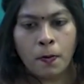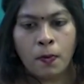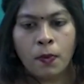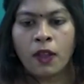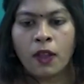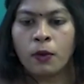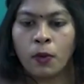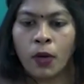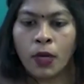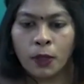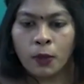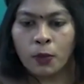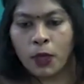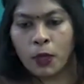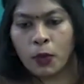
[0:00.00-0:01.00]

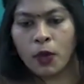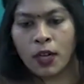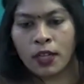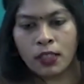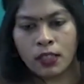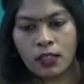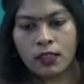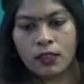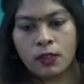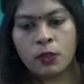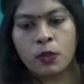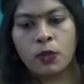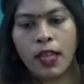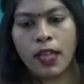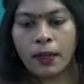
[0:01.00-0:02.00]
What do you want? So
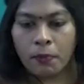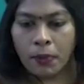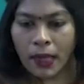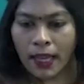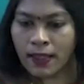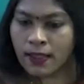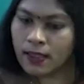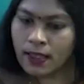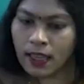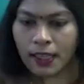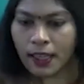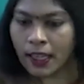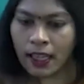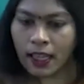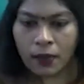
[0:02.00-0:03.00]
that parents starting
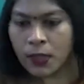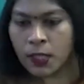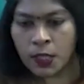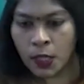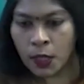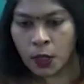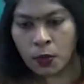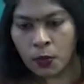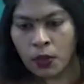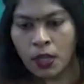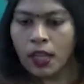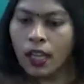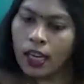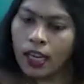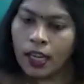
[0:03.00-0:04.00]
convincing you
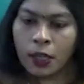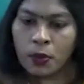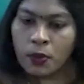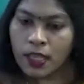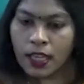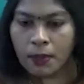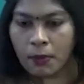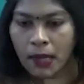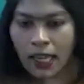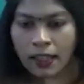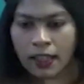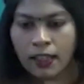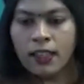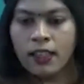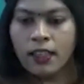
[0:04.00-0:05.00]
and you send back.
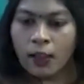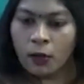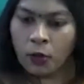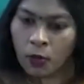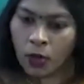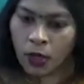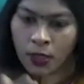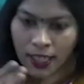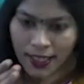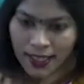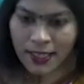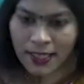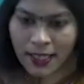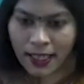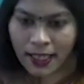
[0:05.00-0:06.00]
Now you want to resist that.